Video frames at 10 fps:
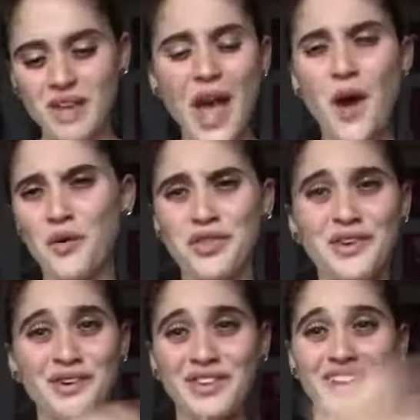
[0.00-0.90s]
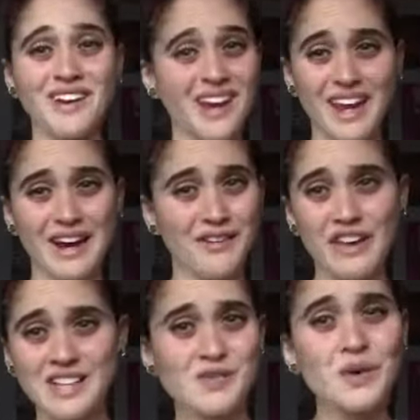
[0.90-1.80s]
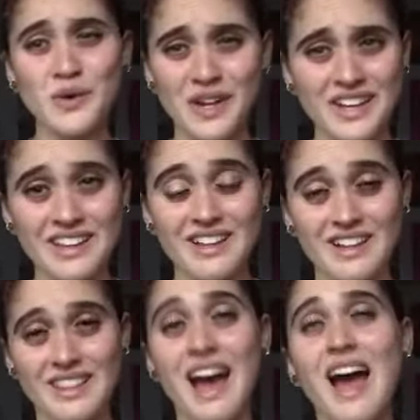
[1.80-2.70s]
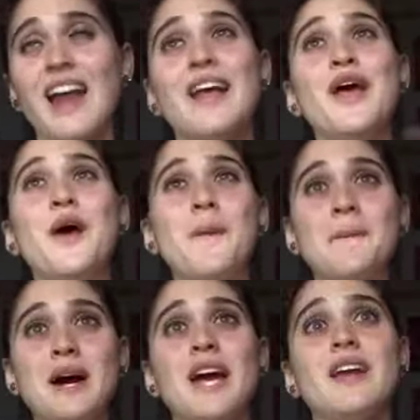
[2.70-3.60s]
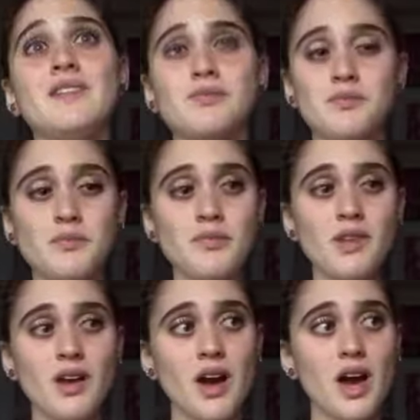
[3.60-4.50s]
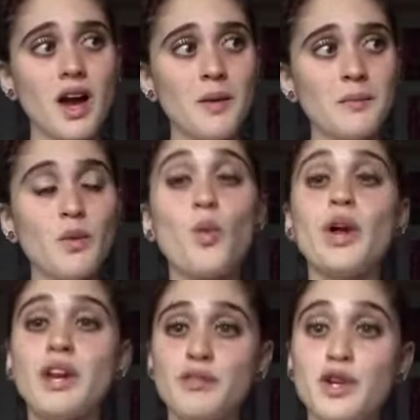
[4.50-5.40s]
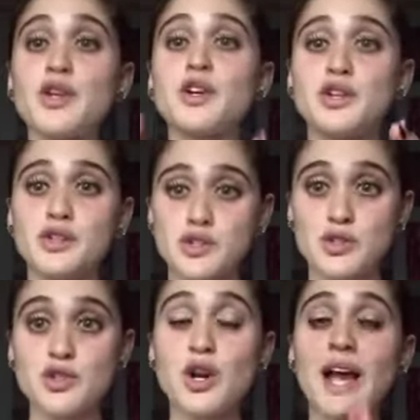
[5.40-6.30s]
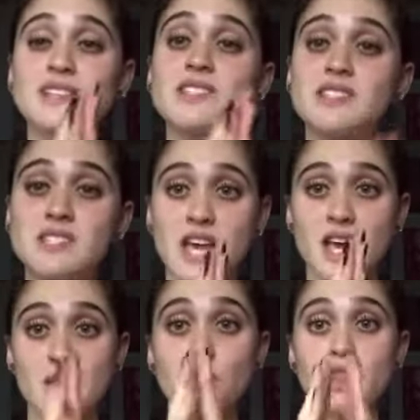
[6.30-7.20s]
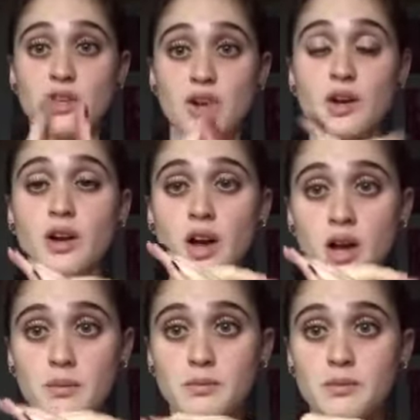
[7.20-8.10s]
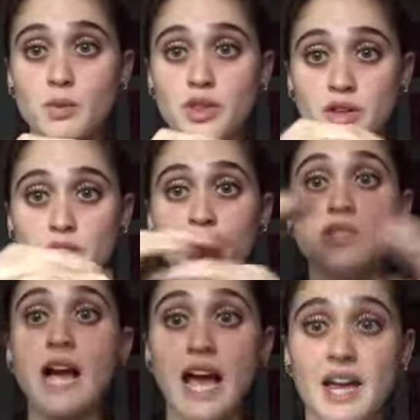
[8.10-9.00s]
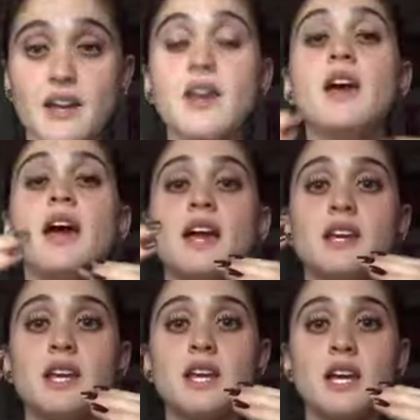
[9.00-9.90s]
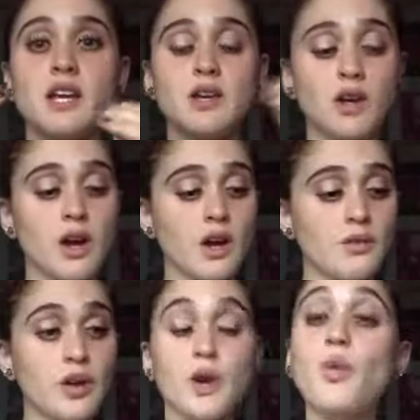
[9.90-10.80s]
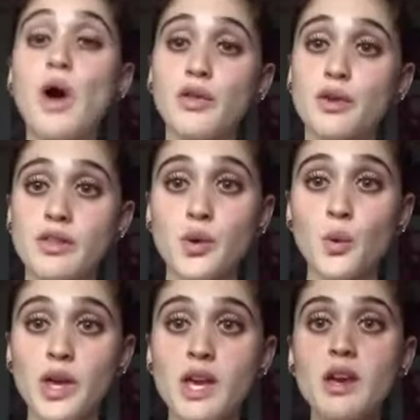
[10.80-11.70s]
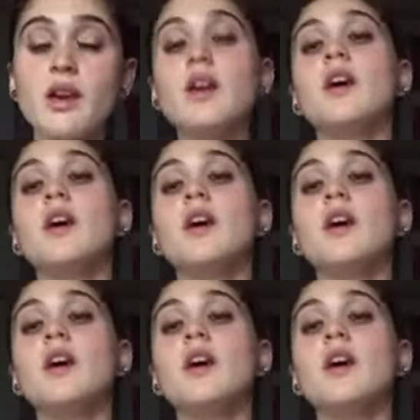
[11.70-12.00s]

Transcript: healthier than getting fast food or anything like that, but whenever you're trying to stay with your diet and eating very well throughout the week,